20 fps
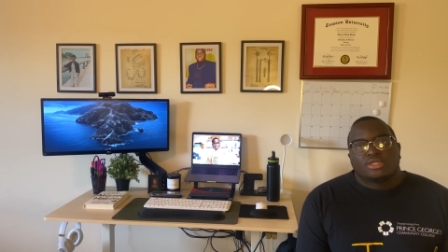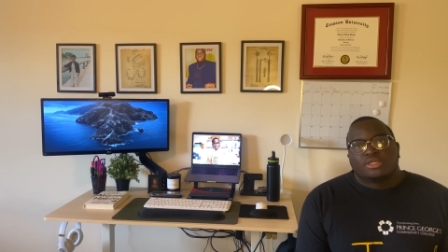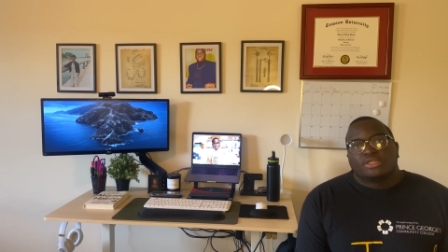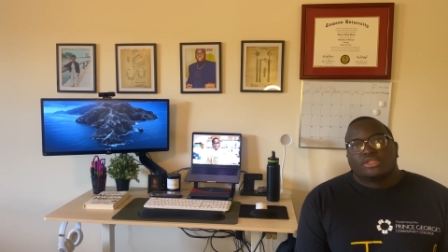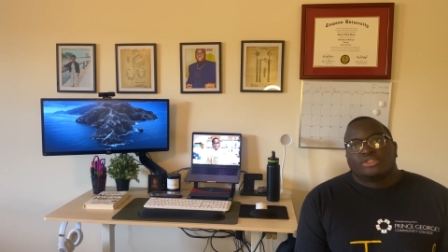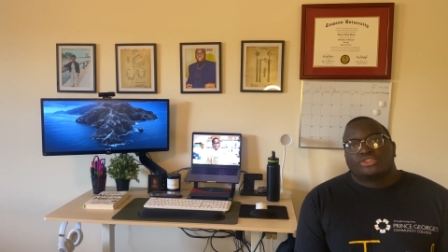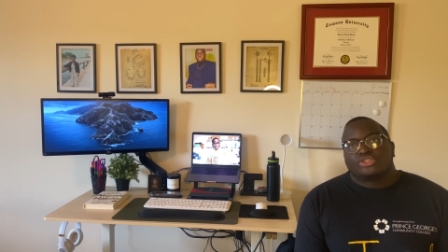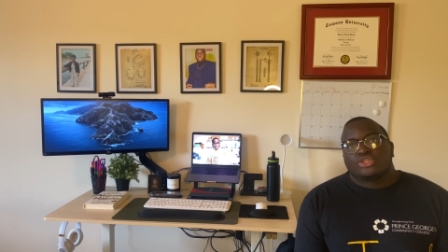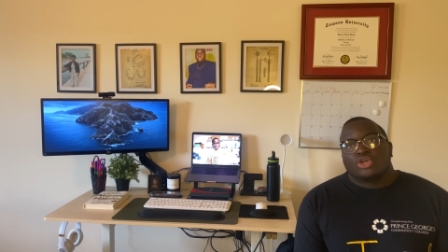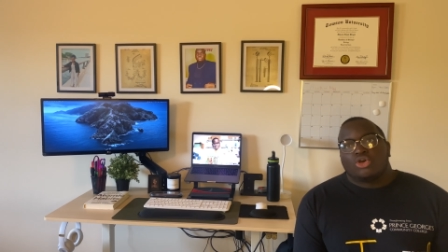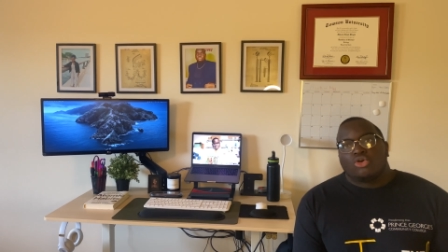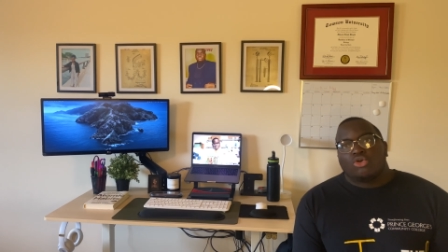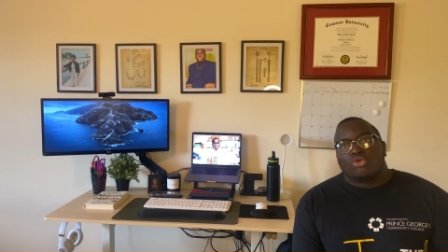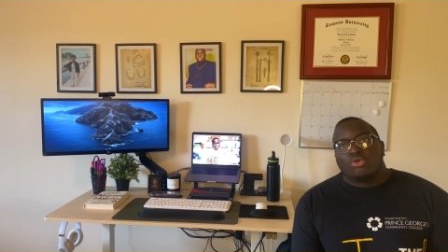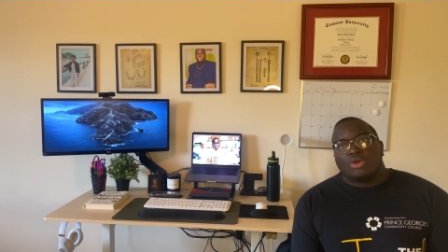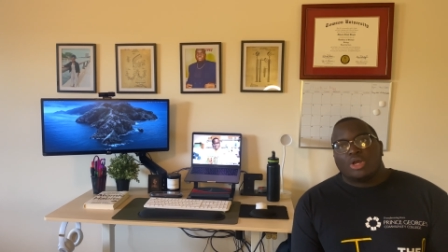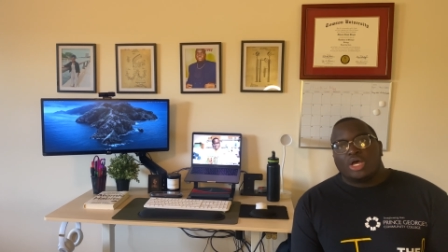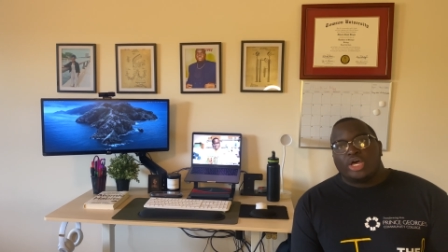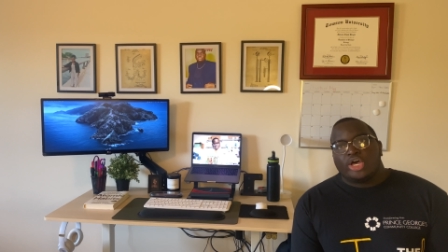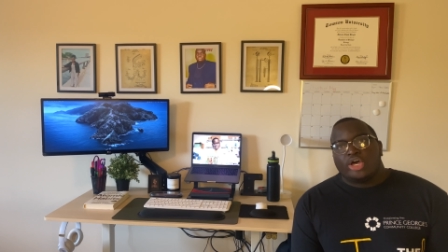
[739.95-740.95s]

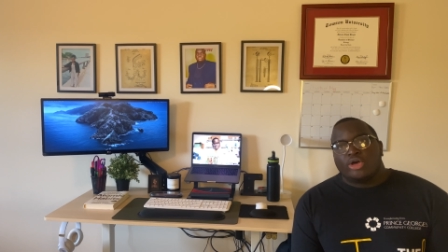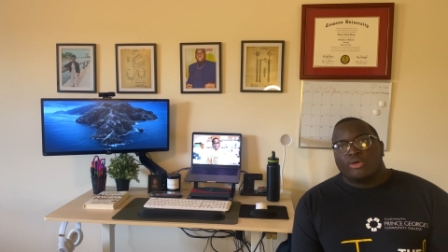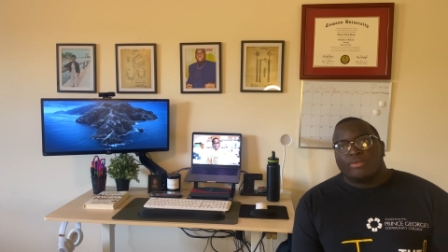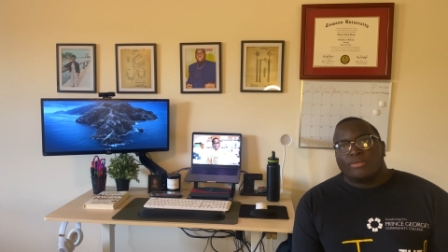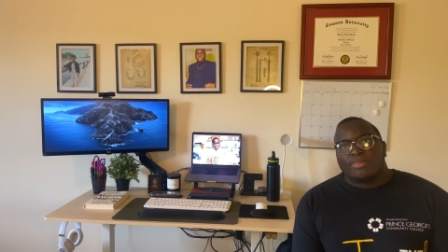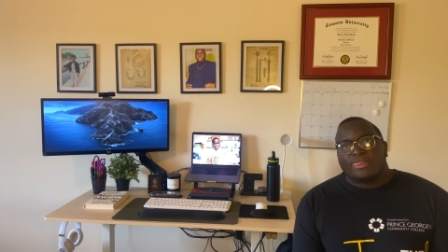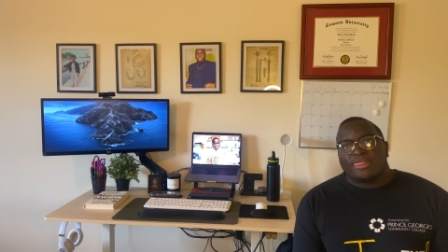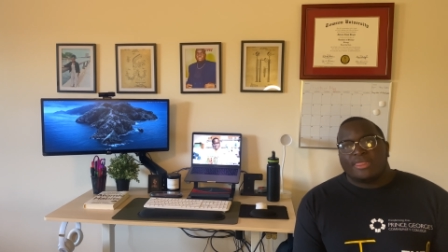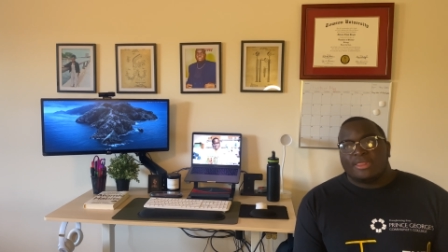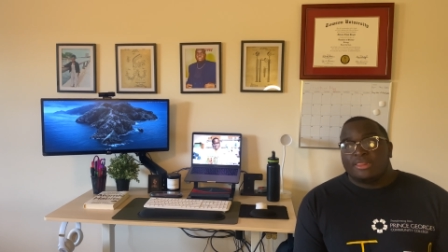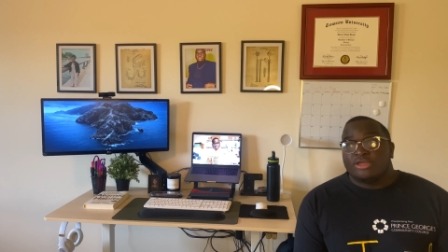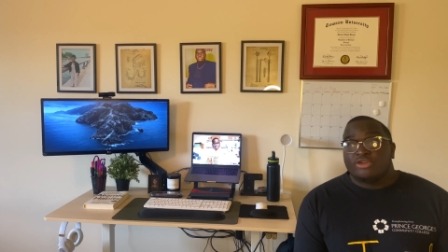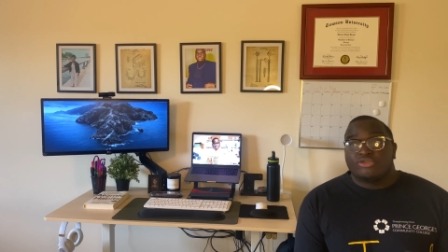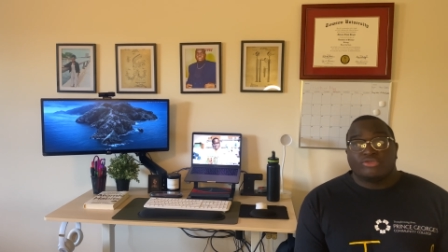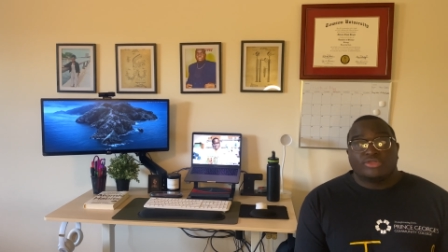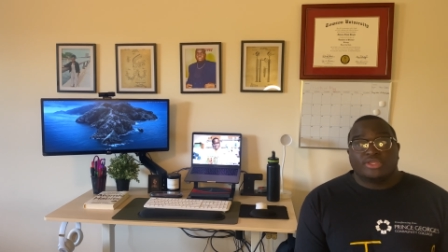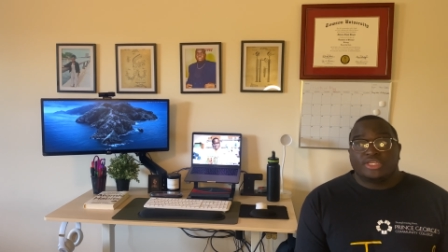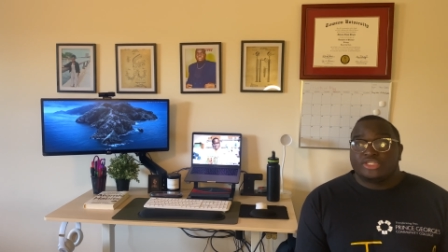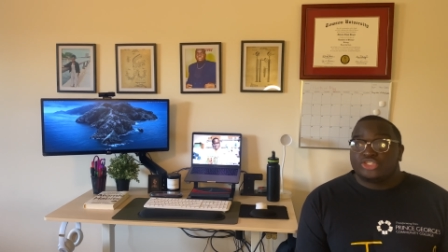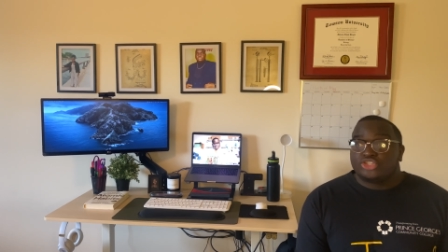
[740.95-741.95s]
So um,
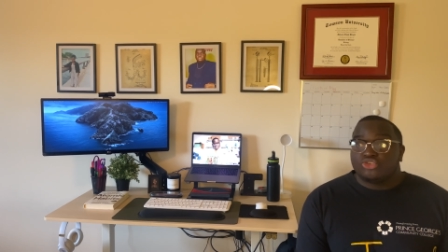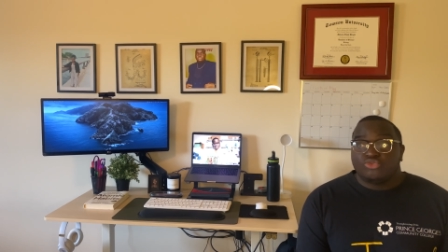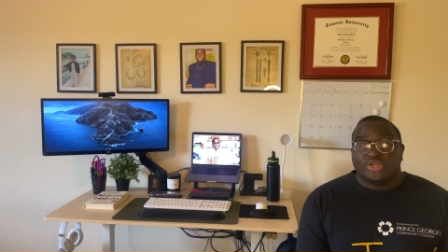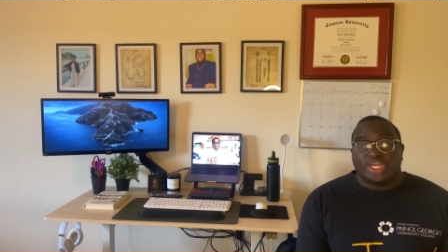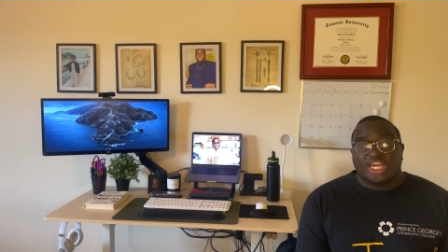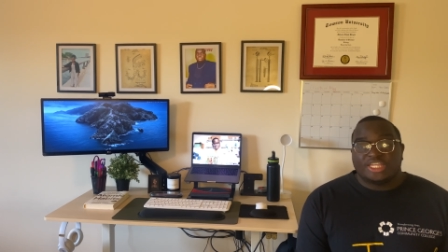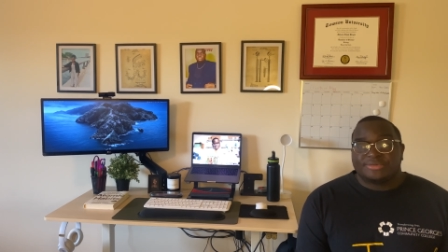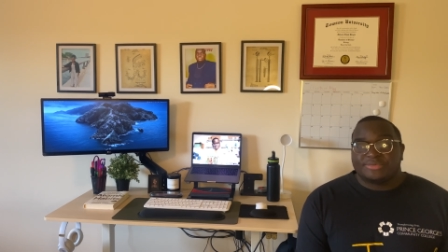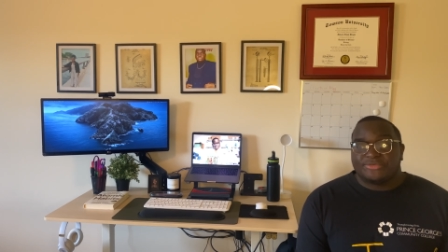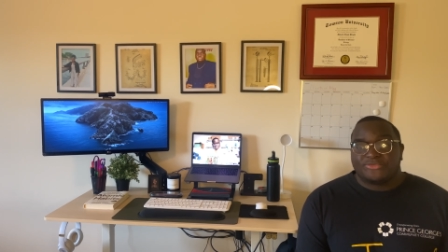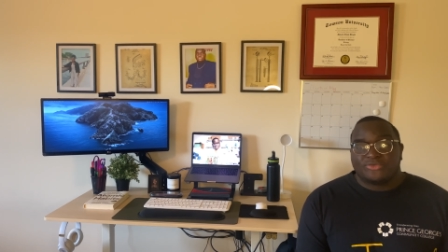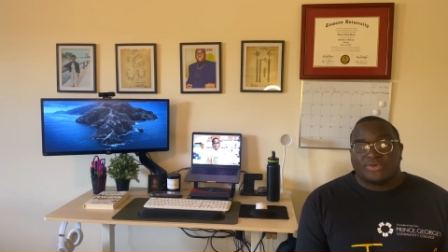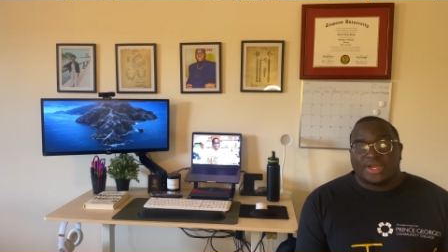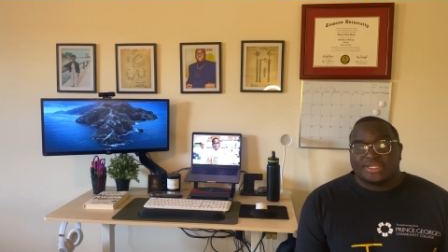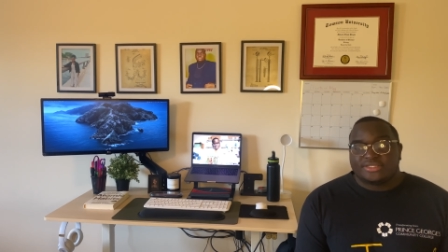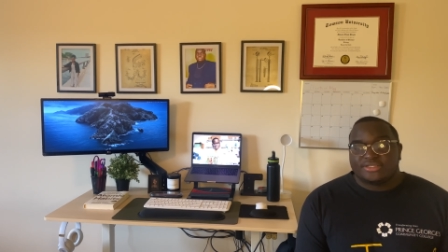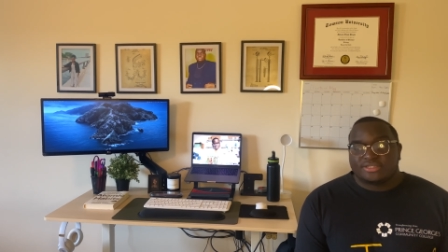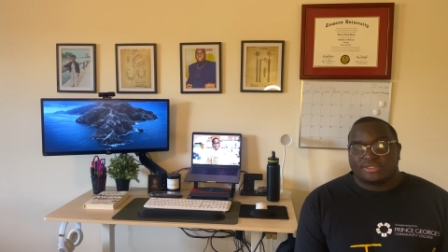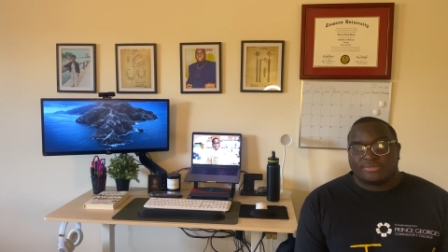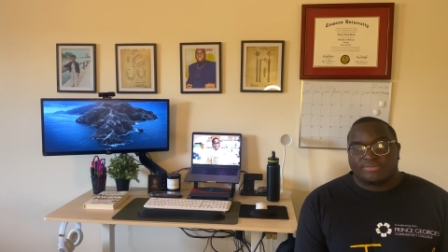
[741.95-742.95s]
literally two days before I
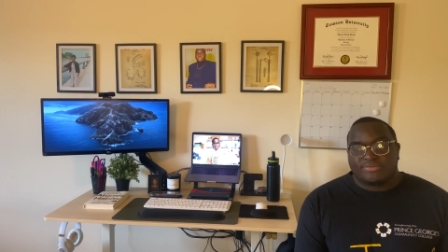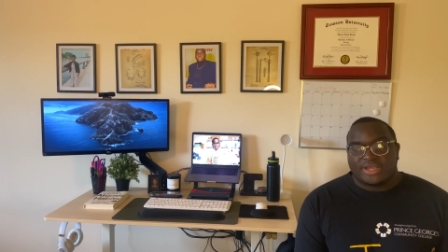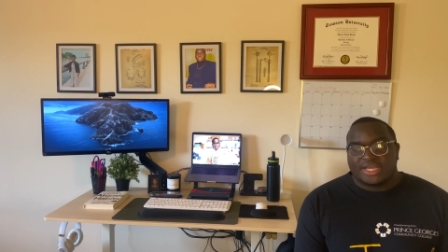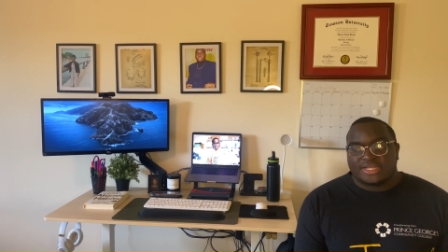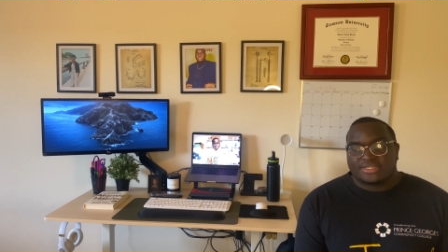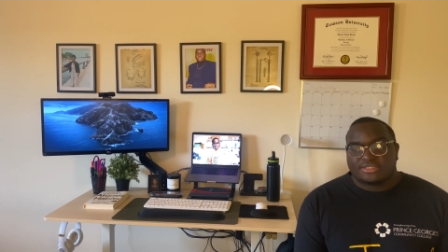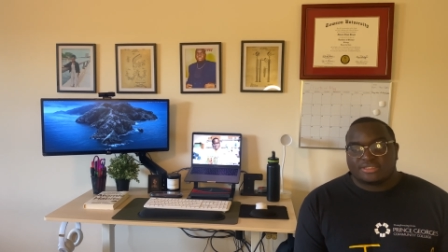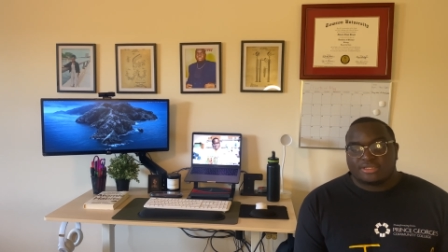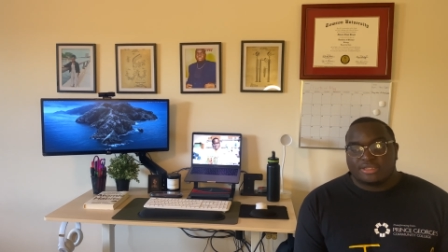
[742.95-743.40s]
took the practice,